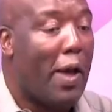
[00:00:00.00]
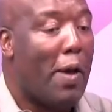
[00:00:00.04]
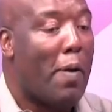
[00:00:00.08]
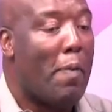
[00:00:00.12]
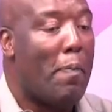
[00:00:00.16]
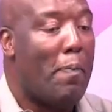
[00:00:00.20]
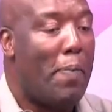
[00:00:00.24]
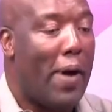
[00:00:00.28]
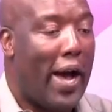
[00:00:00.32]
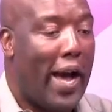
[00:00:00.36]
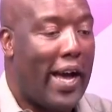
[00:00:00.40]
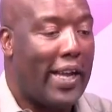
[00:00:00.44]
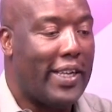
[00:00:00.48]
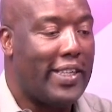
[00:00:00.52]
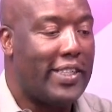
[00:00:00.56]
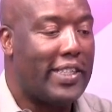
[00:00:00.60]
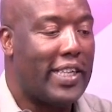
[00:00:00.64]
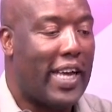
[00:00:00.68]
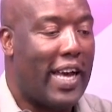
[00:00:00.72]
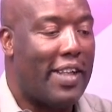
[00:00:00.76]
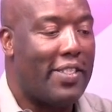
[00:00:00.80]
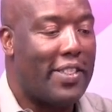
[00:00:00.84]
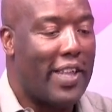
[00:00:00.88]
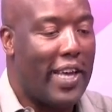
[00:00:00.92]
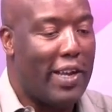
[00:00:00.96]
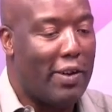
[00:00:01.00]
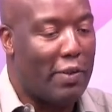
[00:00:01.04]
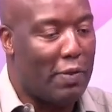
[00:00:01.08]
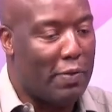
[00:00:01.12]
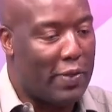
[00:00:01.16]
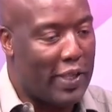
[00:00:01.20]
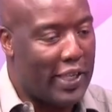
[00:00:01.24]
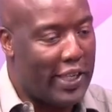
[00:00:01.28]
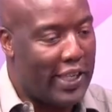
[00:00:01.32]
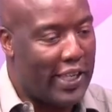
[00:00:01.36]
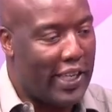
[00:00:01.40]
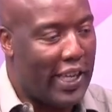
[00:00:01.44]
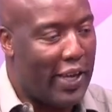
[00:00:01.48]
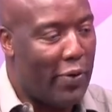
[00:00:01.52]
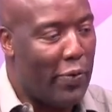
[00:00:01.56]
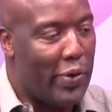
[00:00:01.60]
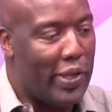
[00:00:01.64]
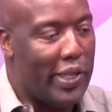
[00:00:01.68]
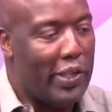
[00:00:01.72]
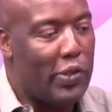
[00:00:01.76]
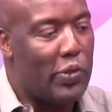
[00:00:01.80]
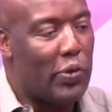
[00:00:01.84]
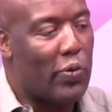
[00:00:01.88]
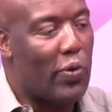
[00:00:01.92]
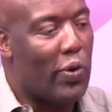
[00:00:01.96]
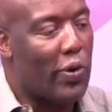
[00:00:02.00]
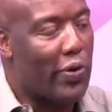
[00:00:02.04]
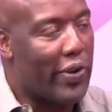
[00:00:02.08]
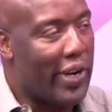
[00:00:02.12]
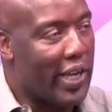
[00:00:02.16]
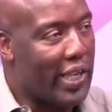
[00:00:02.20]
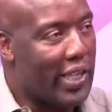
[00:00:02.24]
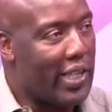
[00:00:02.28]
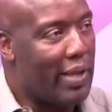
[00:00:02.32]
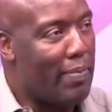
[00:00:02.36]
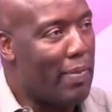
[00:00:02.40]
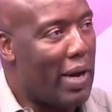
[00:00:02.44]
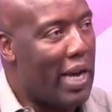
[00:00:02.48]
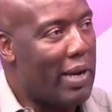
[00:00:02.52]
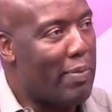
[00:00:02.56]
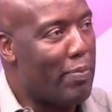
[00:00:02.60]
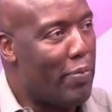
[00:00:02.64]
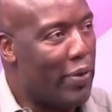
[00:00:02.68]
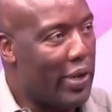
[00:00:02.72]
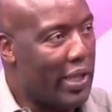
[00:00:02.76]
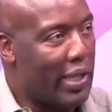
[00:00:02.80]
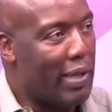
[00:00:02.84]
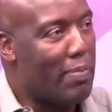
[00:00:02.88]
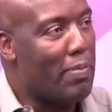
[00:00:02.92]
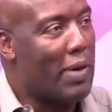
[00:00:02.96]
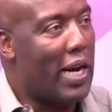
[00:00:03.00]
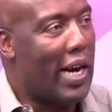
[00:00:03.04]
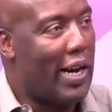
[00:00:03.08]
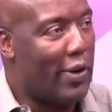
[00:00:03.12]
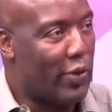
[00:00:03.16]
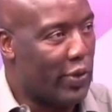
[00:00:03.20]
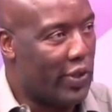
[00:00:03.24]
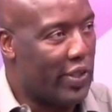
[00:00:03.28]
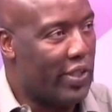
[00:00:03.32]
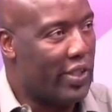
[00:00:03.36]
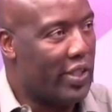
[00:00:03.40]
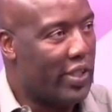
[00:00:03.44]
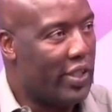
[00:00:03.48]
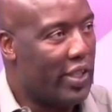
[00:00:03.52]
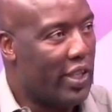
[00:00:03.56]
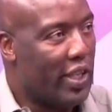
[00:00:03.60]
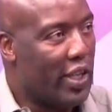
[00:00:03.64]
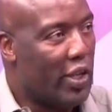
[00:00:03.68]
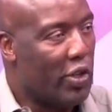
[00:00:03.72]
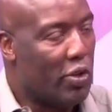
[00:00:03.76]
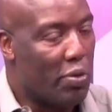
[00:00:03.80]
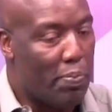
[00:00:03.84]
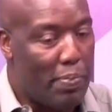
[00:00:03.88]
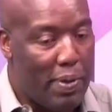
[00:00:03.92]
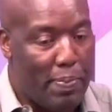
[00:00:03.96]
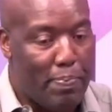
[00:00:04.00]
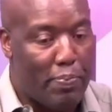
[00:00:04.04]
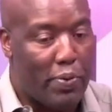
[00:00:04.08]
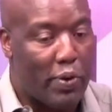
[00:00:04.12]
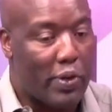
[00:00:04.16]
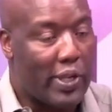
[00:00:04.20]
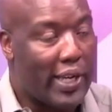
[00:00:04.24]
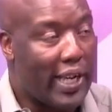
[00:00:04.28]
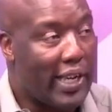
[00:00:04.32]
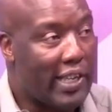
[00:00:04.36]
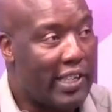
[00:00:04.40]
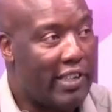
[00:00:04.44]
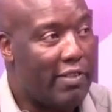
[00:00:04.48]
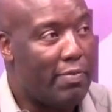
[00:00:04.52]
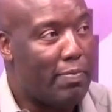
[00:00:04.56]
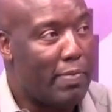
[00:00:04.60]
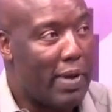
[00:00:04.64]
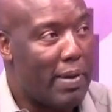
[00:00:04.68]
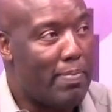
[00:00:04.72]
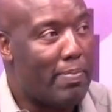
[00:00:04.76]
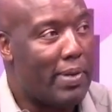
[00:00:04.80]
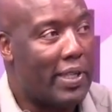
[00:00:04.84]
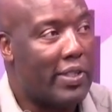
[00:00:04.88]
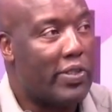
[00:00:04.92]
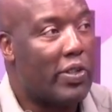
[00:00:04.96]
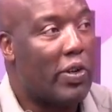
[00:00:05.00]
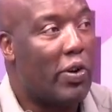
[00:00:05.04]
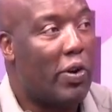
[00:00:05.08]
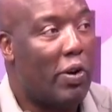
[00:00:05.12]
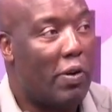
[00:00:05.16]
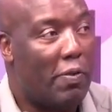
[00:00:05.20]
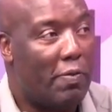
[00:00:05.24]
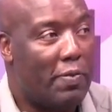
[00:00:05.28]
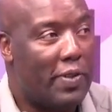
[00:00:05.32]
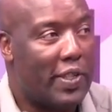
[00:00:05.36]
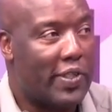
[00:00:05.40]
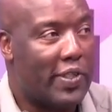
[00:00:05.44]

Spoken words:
But at the end of the day, we need to correct them and bring them out to be productive members of the